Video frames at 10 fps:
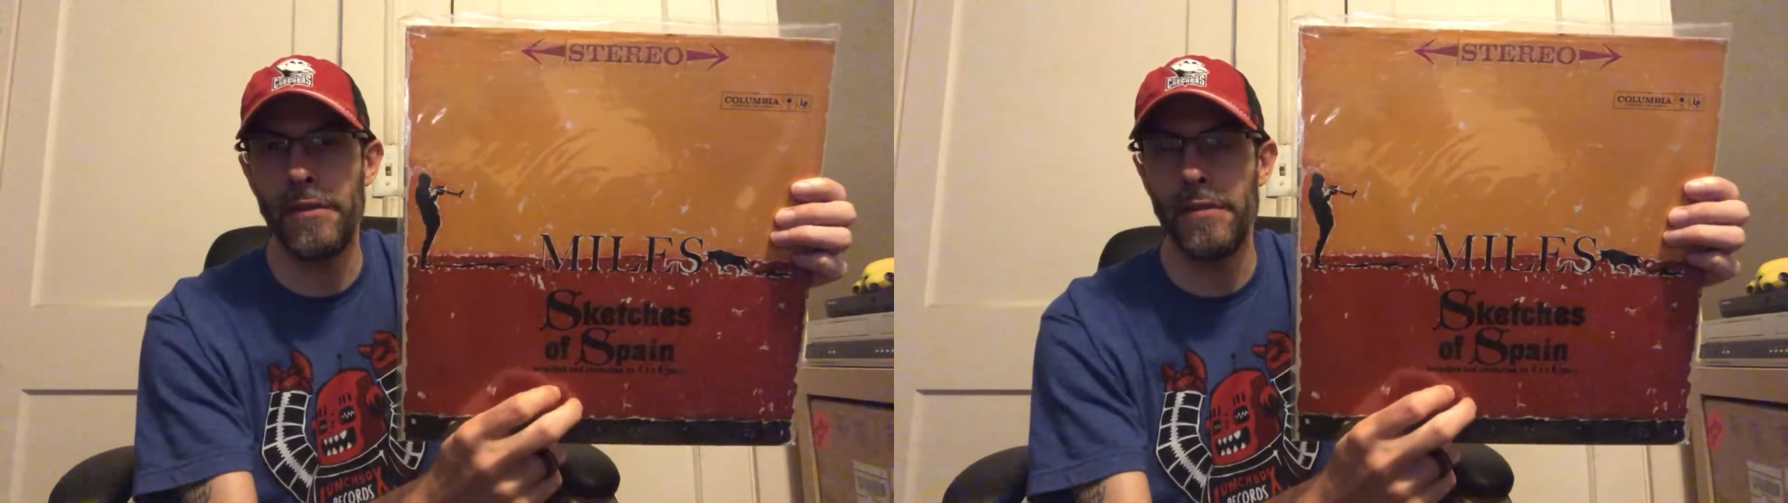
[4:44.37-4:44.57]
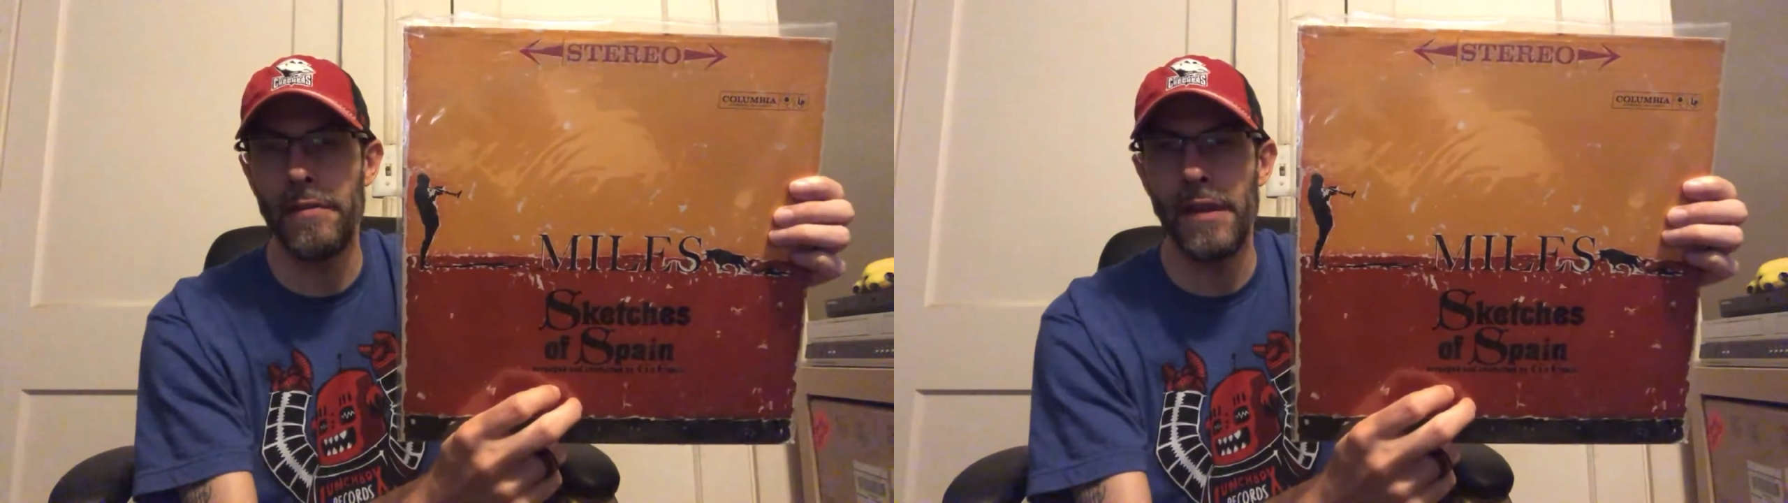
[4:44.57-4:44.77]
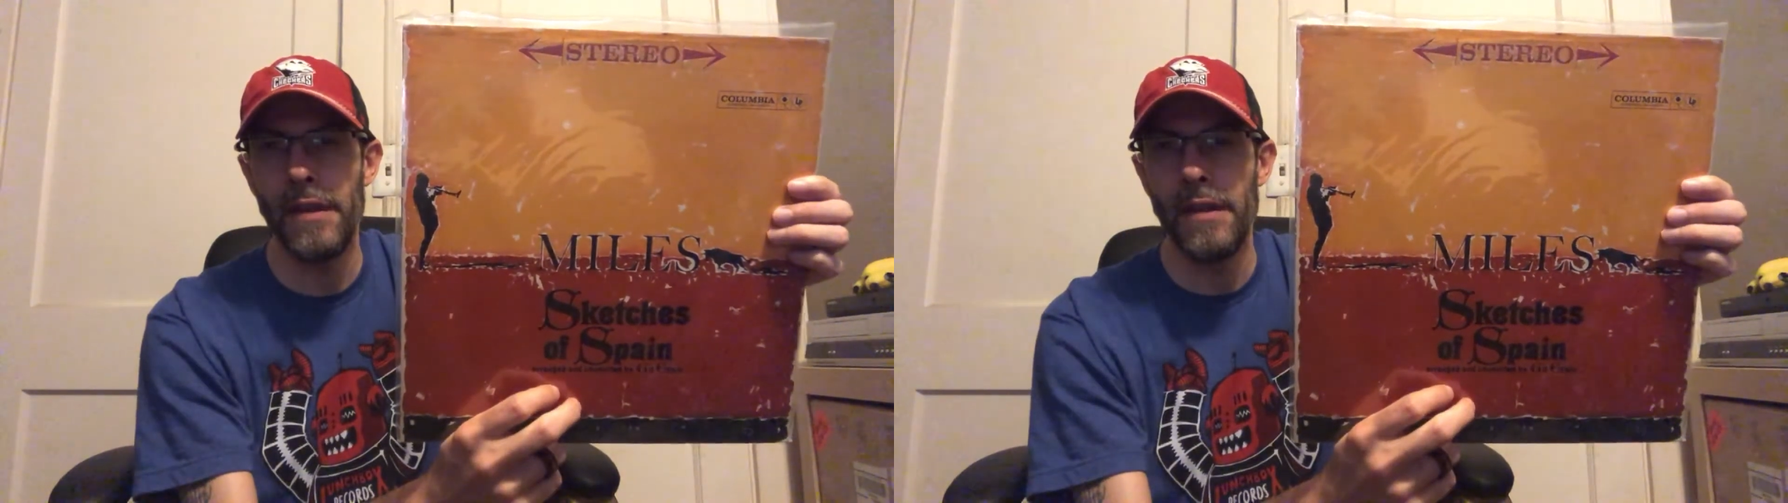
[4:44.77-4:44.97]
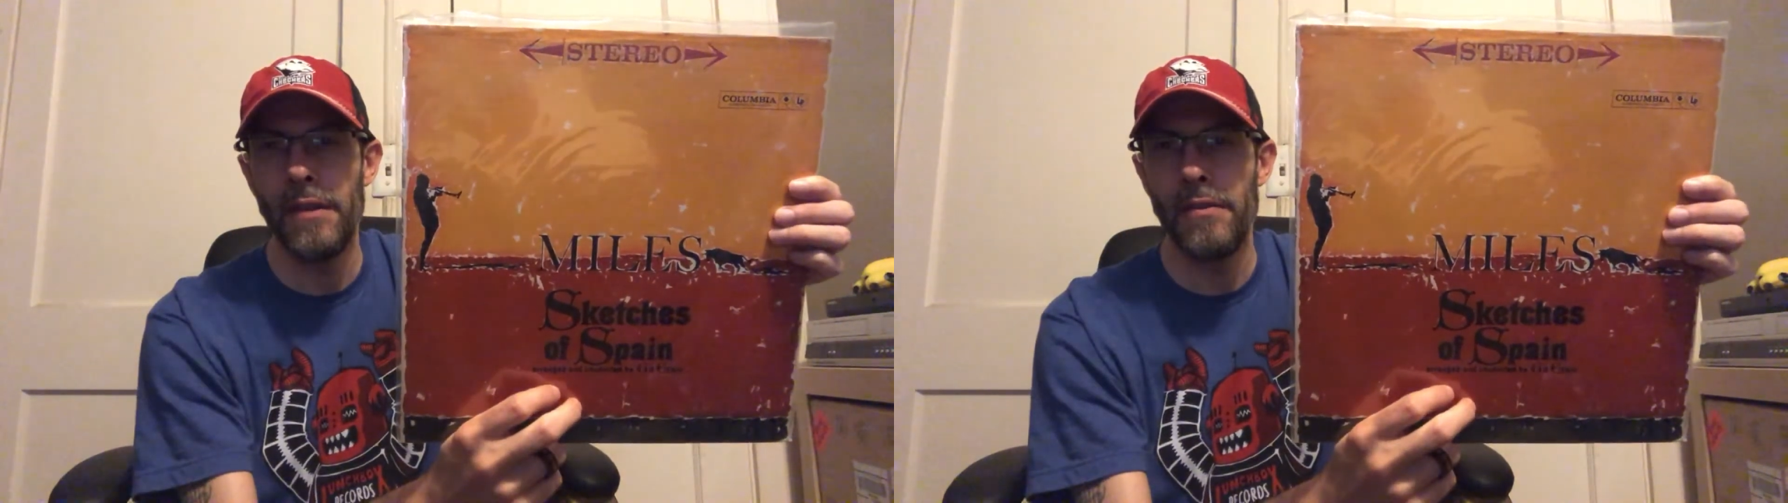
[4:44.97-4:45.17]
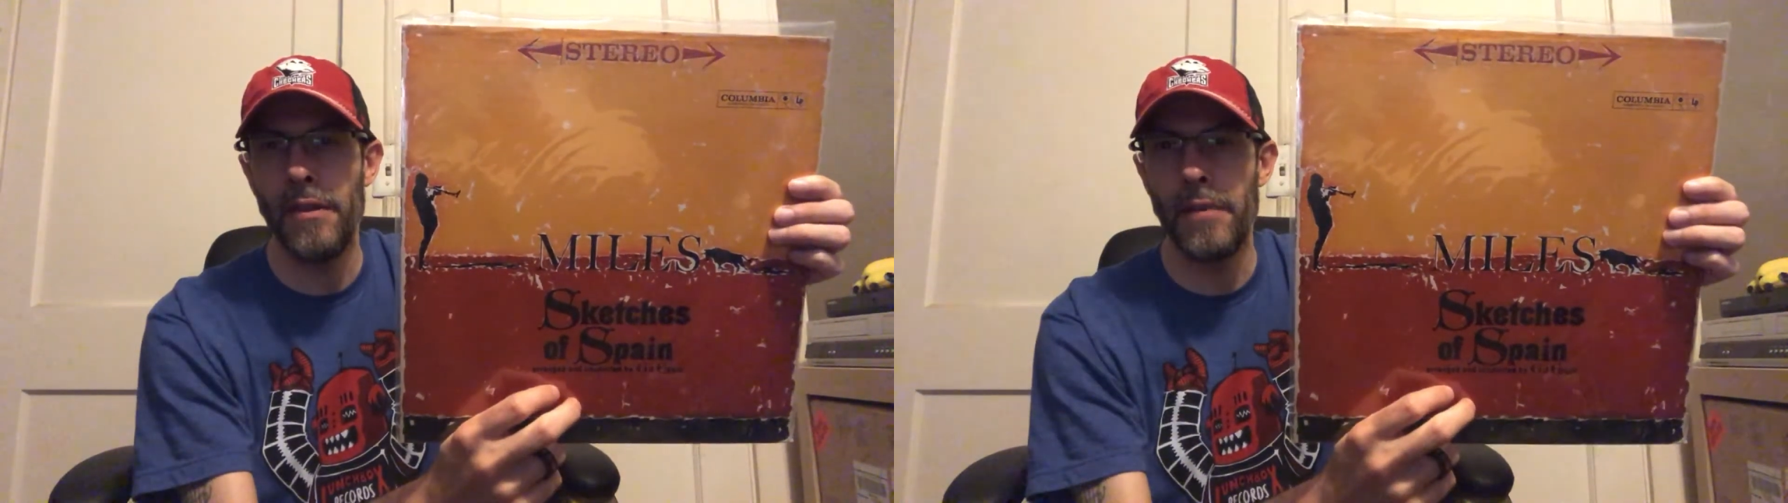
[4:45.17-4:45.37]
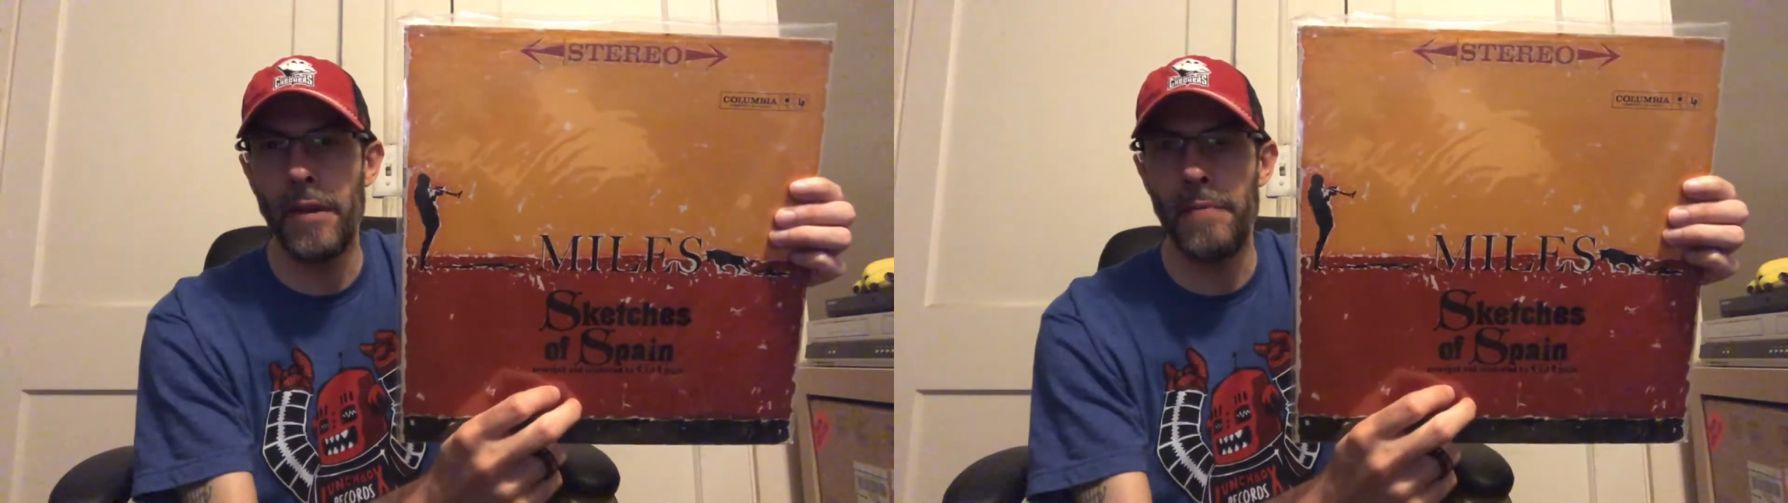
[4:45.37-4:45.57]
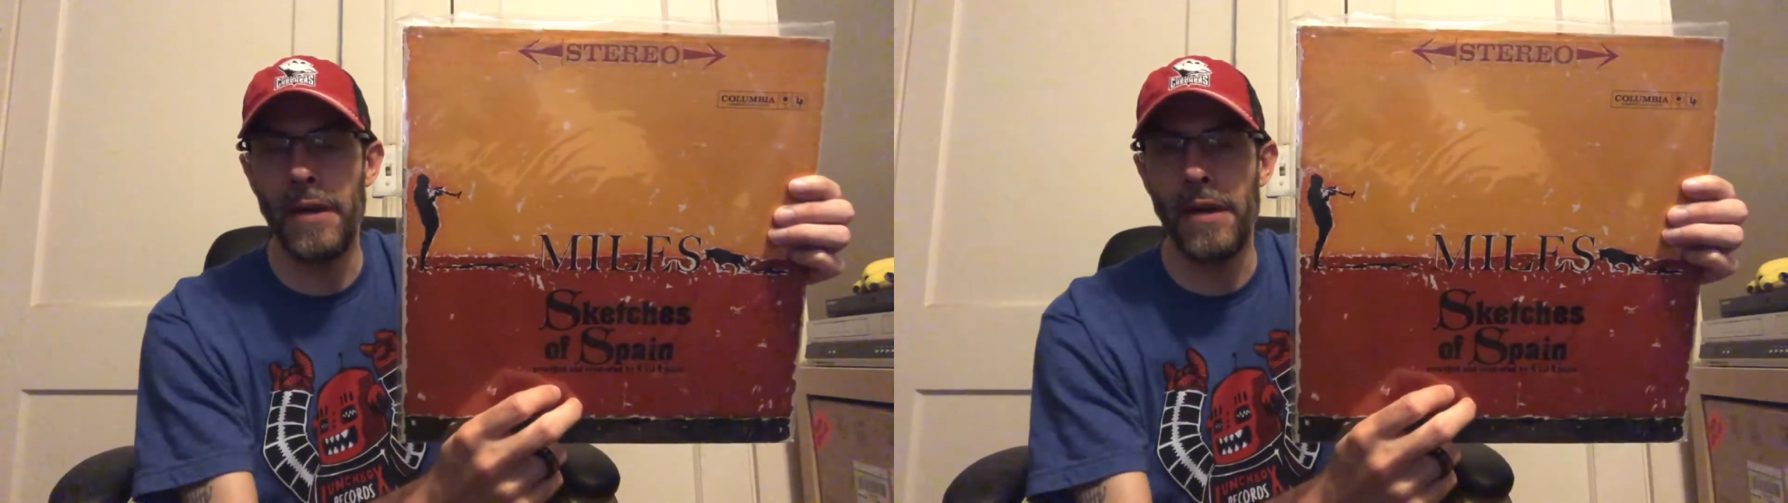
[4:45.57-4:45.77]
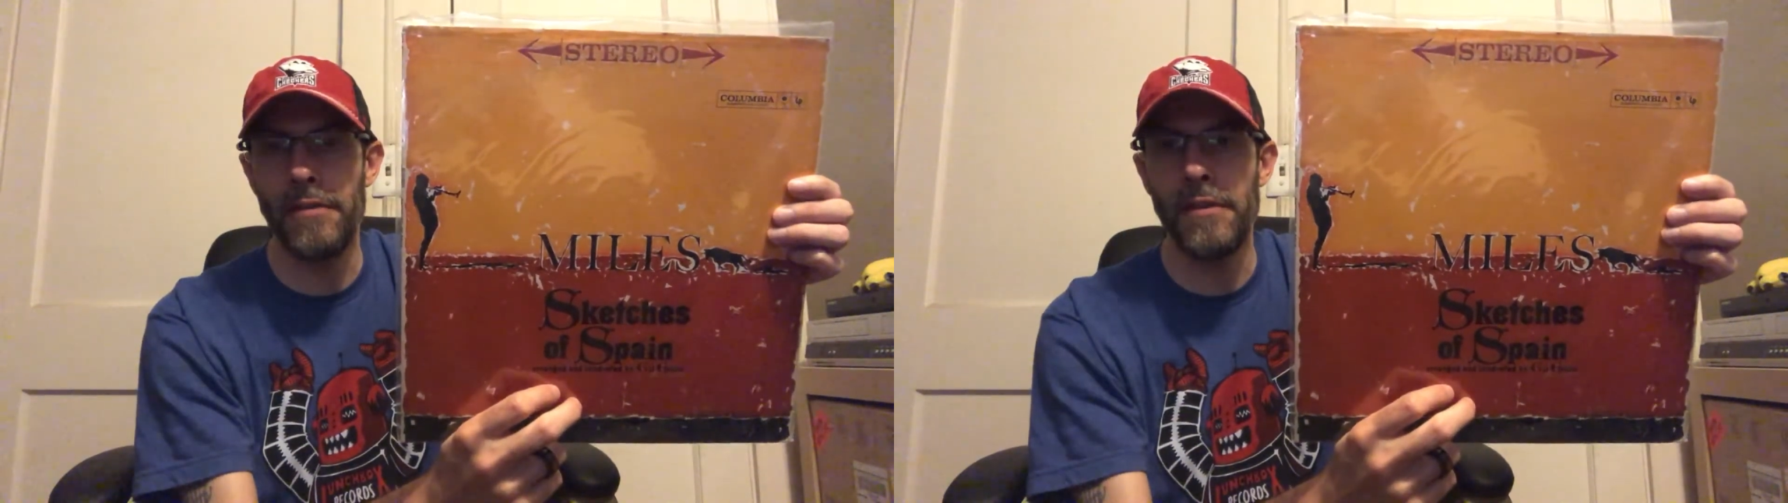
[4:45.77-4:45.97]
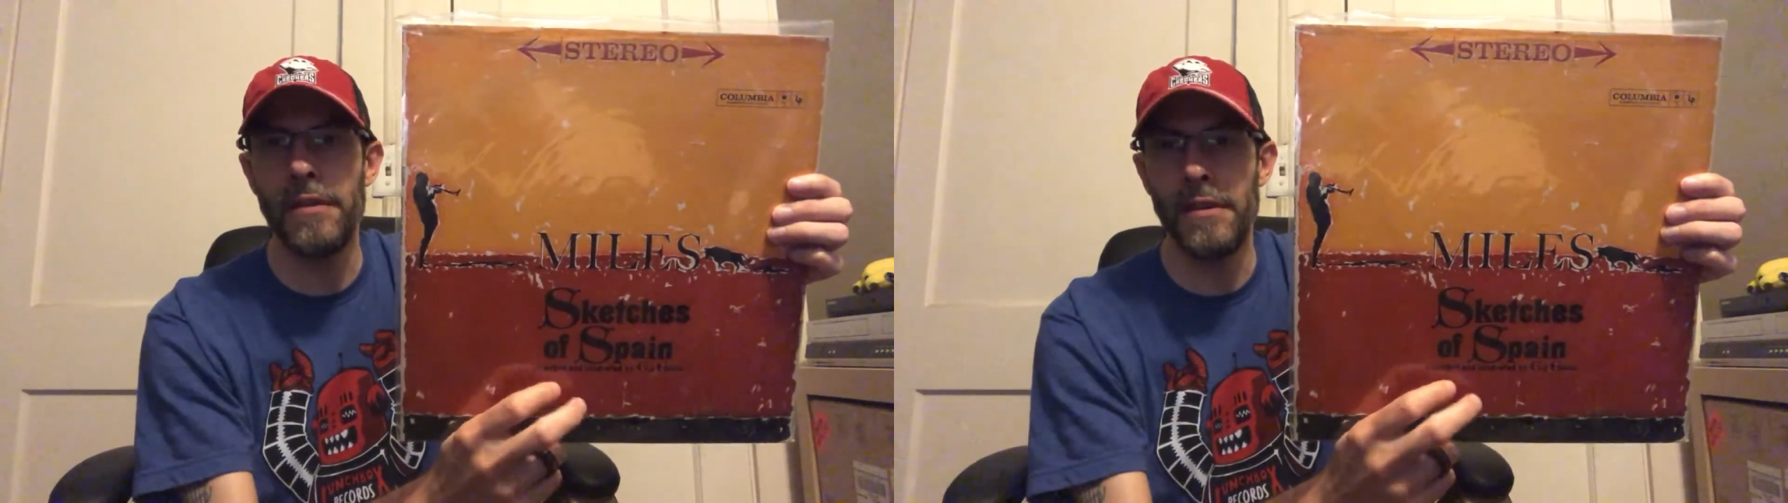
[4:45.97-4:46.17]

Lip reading: and thought he might be hesitant.